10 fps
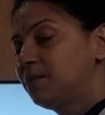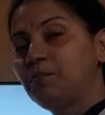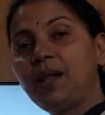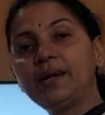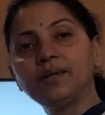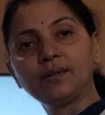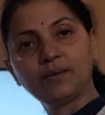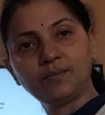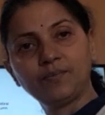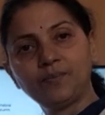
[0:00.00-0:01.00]
bladder,
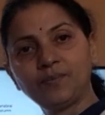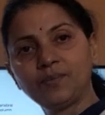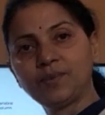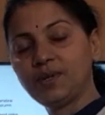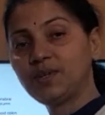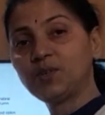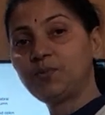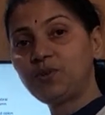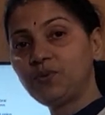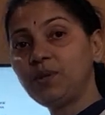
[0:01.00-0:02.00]
it is
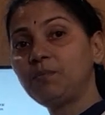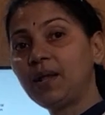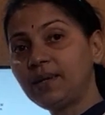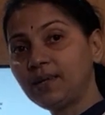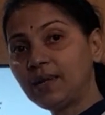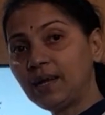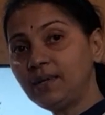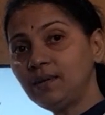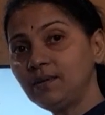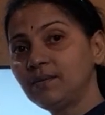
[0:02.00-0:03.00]
between bladder and